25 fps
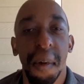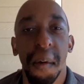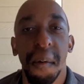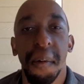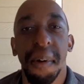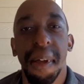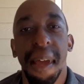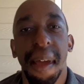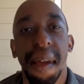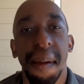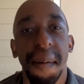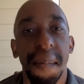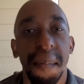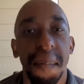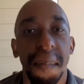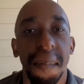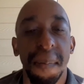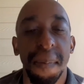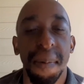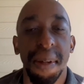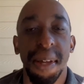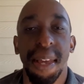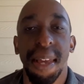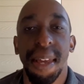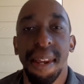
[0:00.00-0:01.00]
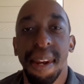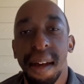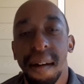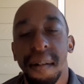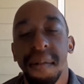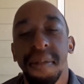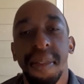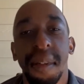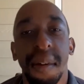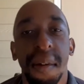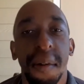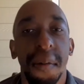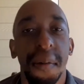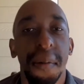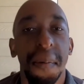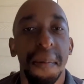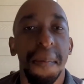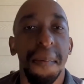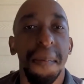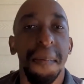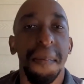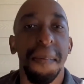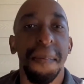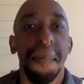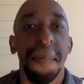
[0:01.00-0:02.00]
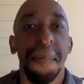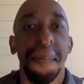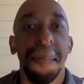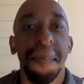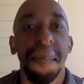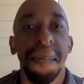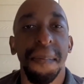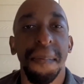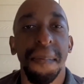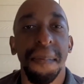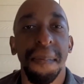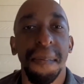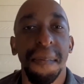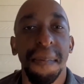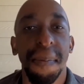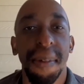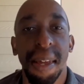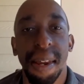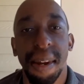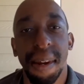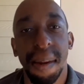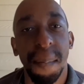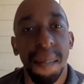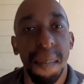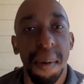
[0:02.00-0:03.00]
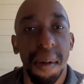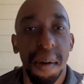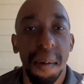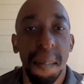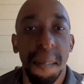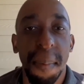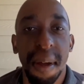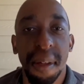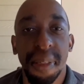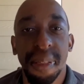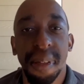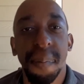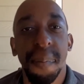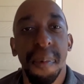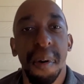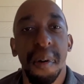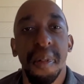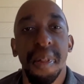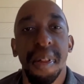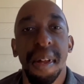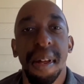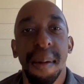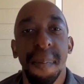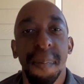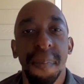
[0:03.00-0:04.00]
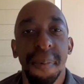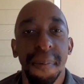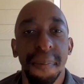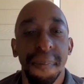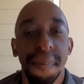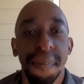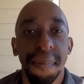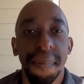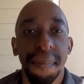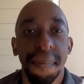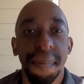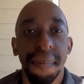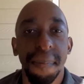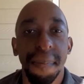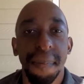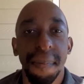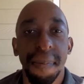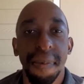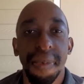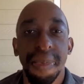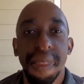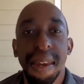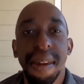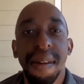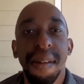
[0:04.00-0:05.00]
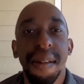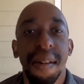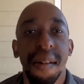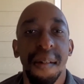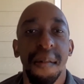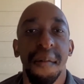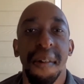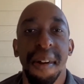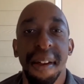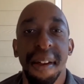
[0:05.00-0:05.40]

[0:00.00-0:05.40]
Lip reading: Okay, get out there, get in better basketball shape, then you can